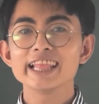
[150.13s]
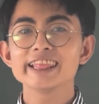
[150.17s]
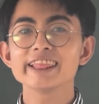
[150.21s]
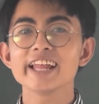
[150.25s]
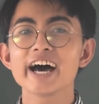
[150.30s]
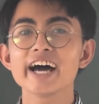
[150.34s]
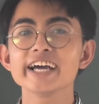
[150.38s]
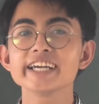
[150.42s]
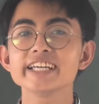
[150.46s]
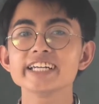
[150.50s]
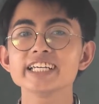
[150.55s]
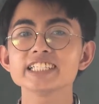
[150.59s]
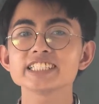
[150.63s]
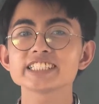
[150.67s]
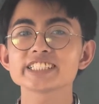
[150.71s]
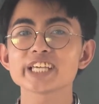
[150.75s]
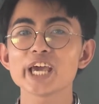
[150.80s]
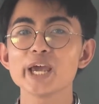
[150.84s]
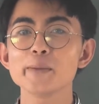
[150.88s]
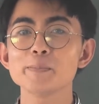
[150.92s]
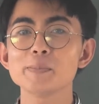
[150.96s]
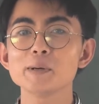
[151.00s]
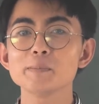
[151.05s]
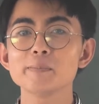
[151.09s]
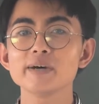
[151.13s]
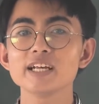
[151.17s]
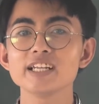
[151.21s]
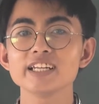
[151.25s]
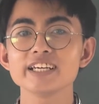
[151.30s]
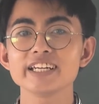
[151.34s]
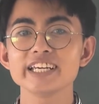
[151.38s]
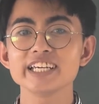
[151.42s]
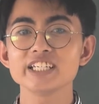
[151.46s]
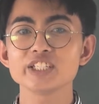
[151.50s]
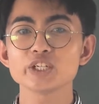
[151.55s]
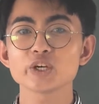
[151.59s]
lies in its
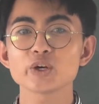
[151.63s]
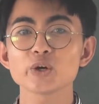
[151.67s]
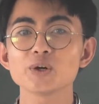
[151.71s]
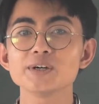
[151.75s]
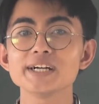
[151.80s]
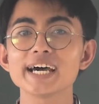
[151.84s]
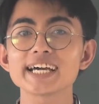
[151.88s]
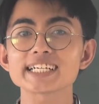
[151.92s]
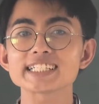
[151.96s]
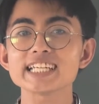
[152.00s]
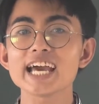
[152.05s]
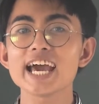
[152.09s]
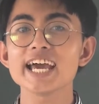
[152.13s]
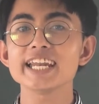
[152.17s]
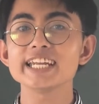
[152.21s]
capability to correct